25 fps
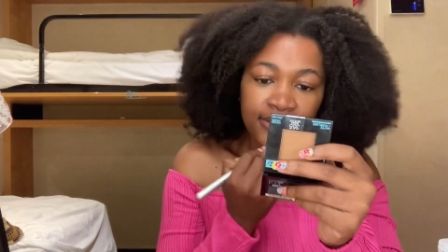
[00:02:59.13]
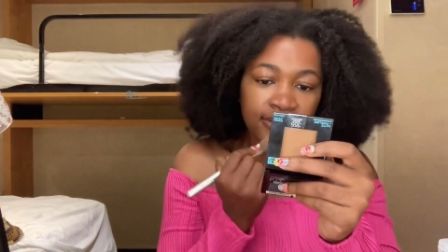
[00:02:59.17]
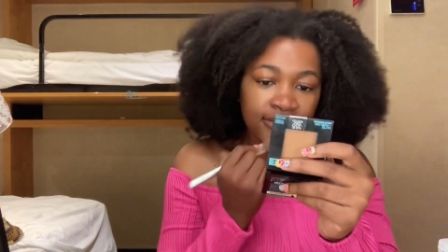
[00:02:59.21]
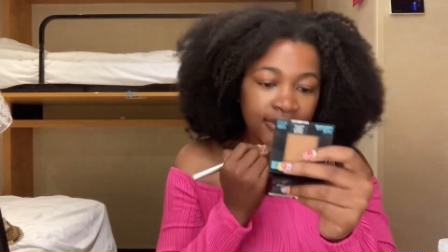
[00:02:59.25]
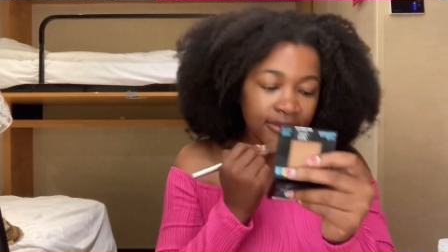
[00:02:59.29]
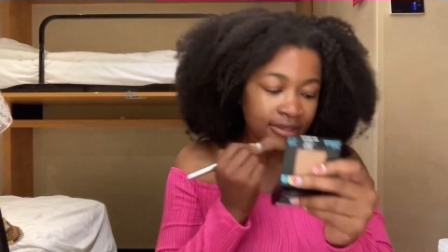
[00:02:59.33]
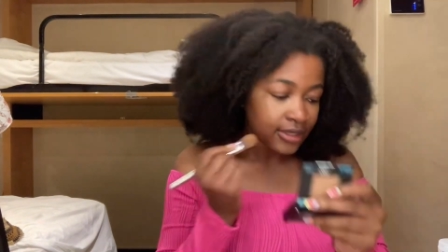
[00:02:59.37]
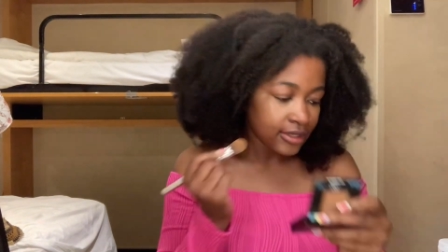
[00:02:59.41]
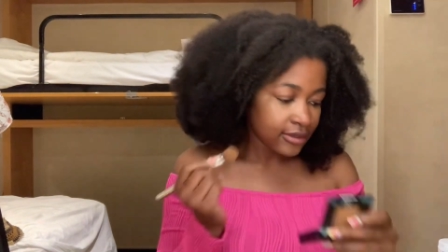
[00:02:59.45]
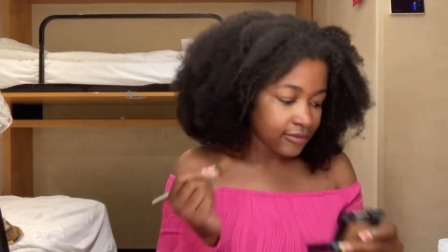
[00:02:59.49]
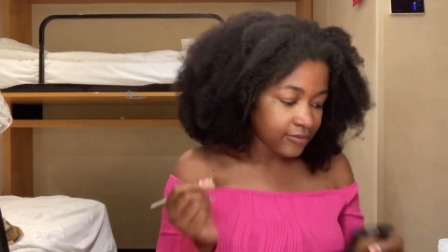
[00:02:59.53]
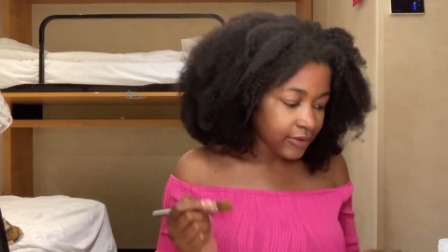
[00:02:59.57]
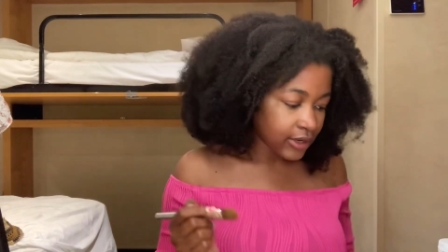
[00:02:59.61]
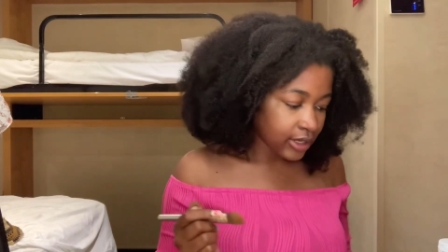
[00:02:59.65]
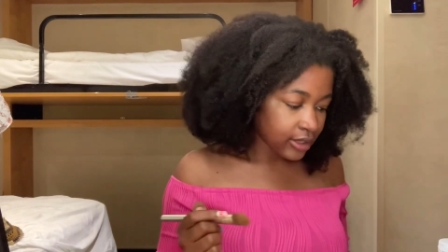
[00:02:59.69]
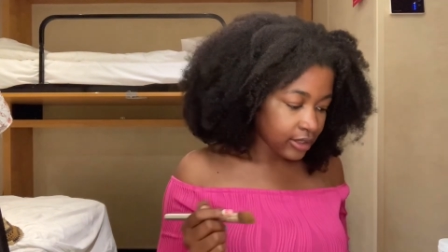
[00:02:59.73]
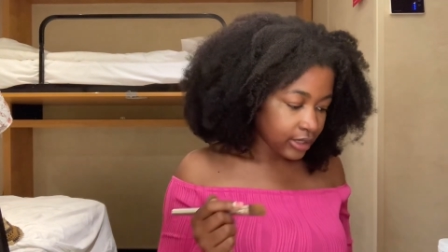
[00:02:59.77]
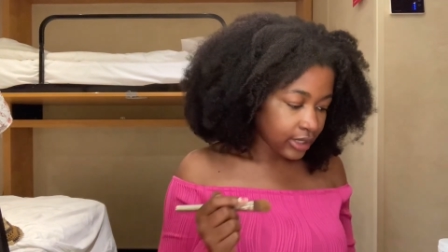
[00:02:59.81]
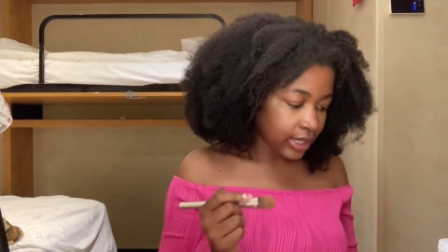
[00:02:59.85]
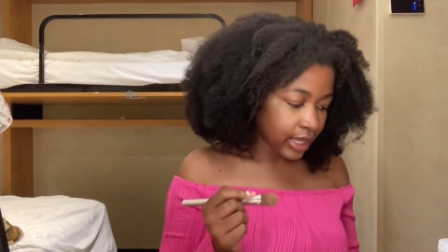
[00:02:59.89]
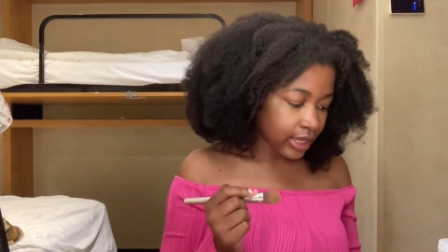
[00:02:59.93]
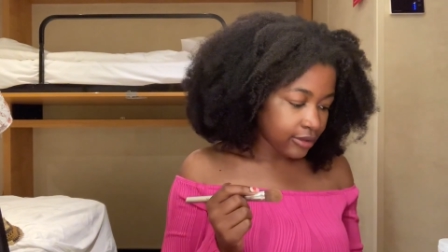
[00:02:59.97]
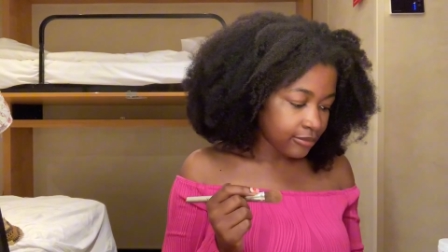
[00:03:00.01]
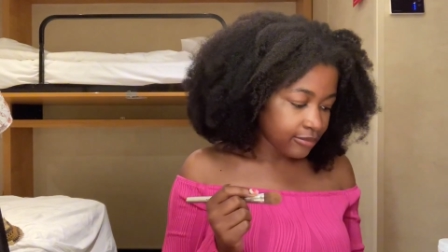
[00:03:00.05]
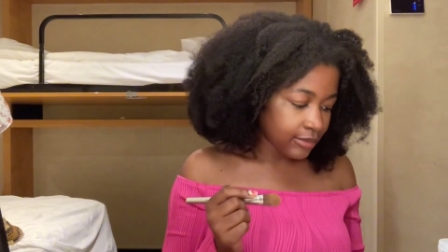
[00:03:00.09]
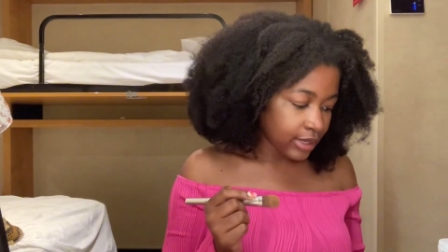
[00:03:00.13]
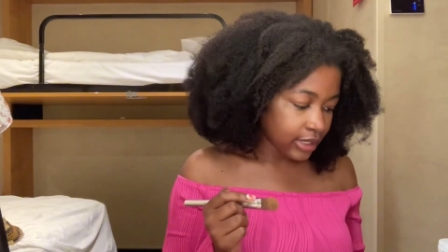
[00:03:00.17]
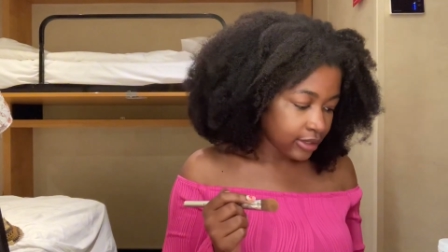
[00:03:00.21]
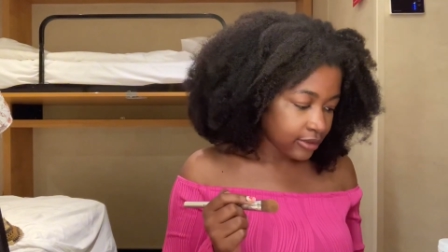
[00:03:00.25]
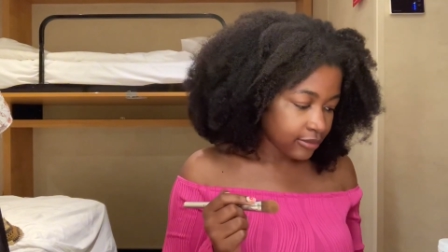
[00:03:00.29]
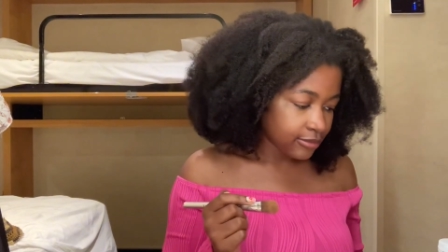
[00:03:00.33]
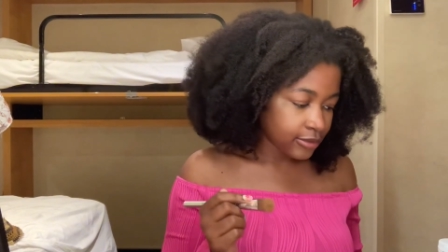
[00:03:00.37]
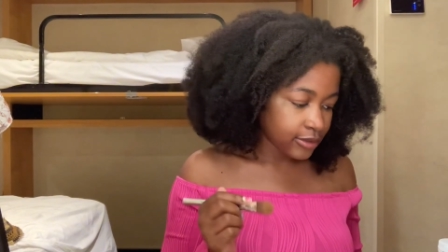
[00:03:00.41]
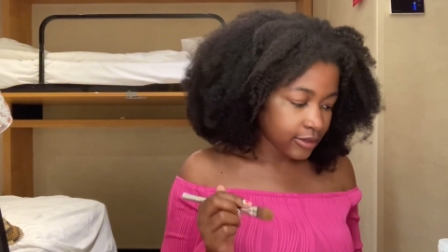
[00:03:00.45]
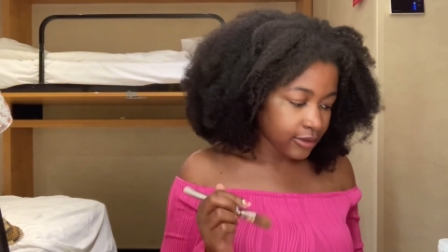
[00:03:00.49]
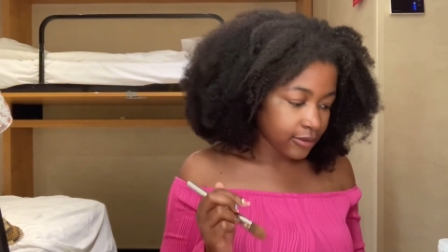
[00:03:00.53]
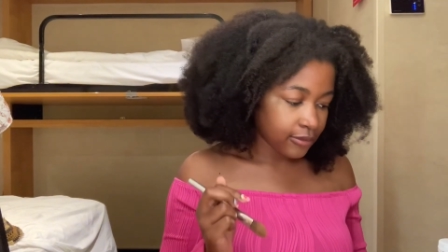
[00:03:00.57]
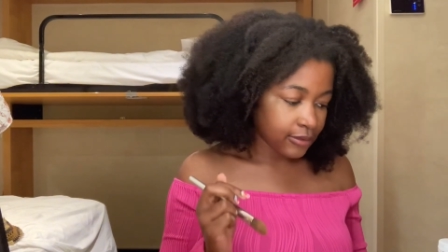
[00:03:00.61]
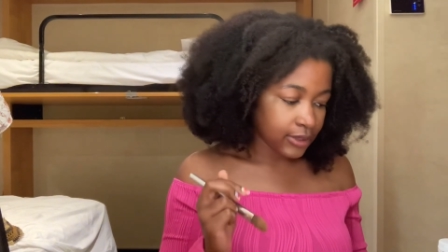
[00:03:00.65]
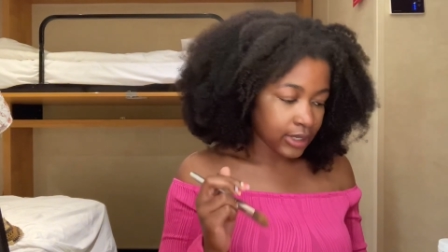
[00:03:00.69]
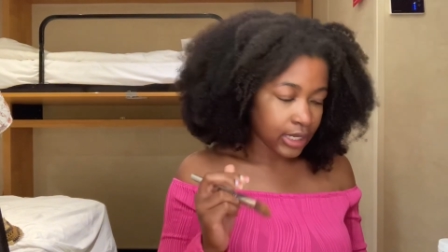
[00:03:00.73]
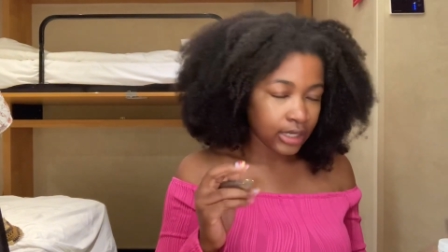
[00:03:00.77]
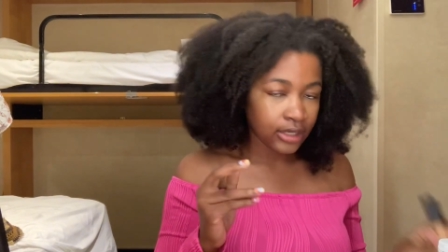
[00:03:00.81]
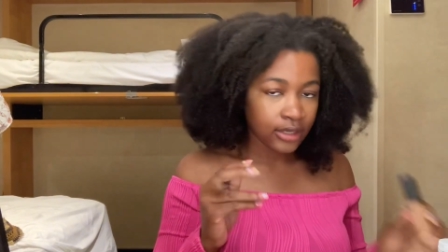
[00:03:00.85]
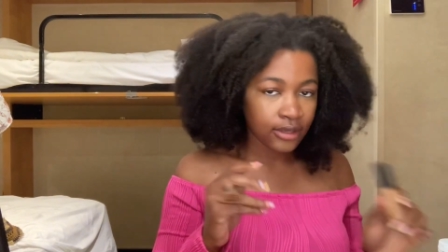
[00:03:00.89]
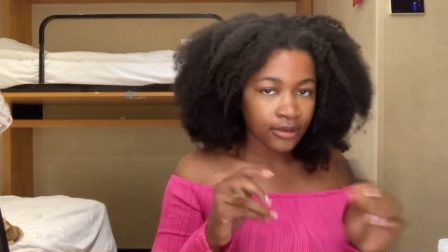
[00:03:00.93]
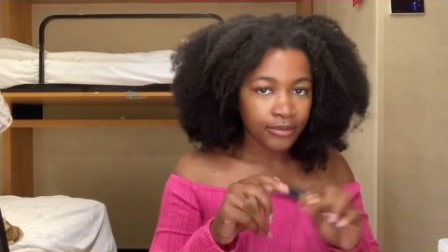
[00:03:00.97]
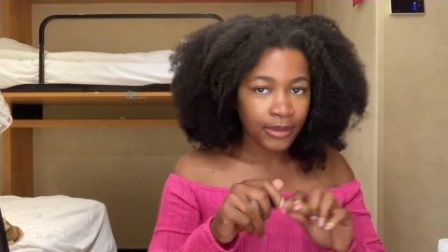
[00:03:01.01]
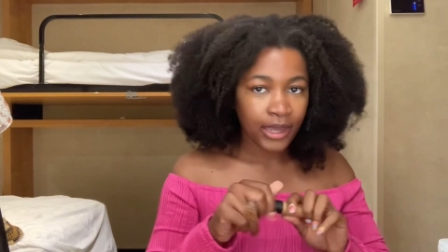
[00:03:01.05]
this is very light makeup, so when I come